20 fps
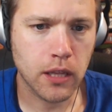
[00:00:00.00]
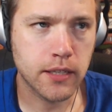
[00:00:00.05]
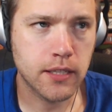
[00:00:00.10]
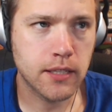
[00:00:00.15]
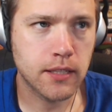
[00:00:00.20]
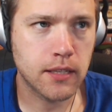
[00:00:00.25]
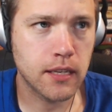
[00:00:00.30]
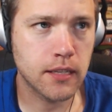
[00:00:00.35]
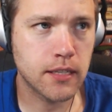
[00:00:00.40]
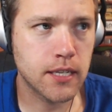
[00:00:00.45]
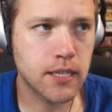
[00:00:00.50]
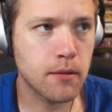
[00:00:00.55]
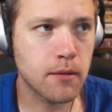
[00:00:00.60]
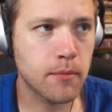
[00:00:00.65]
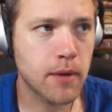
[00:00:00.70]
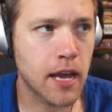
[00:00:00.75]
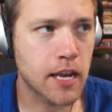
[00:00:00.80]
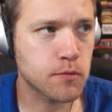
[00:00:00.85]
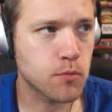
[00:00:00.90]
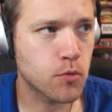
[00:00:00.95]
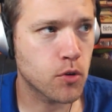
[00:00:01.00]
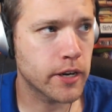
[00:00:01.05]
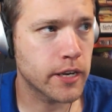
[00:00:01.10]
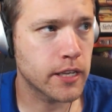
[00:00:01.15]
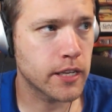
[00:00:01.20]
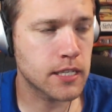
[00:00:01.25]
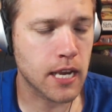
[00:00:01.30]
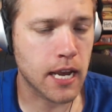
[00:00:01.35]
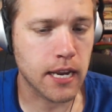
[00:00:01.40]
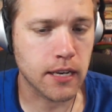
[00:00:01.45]
Well, Tim has
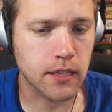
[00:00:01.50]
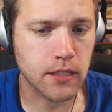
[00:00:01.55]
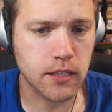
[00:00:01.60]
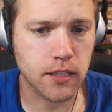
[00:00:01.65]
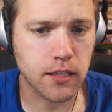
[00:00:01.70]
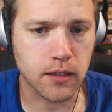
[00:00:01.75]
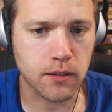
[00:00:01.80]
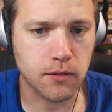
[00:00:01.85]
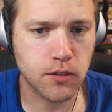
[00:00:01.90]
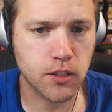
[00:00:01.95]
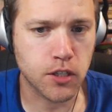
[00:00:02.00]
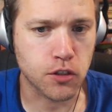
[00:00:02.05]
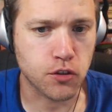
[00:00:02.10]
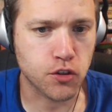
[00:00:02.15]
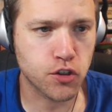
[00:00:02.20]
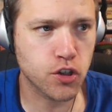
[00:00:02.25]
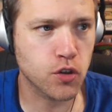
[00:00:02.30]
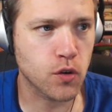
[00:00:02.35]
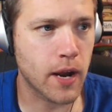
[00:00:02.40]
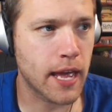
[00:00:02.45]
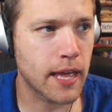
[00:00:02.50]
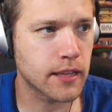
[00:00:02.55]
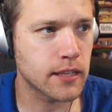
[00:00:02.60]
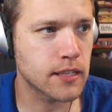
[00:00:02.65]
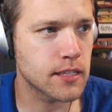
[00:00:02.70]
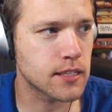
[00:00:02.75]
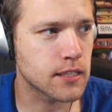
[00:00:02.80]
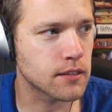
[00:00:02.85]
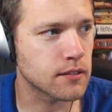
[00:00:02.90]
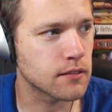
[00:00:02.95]
more insight to
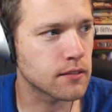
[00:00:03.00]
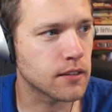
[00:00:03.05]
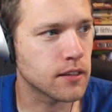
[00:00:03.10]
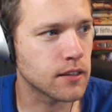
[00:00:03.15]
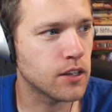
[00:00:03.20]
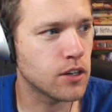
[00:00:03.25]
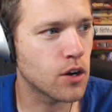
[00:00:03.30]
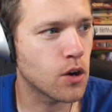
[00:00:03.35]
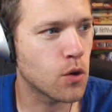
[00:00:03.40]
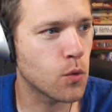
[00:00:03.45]
trends and,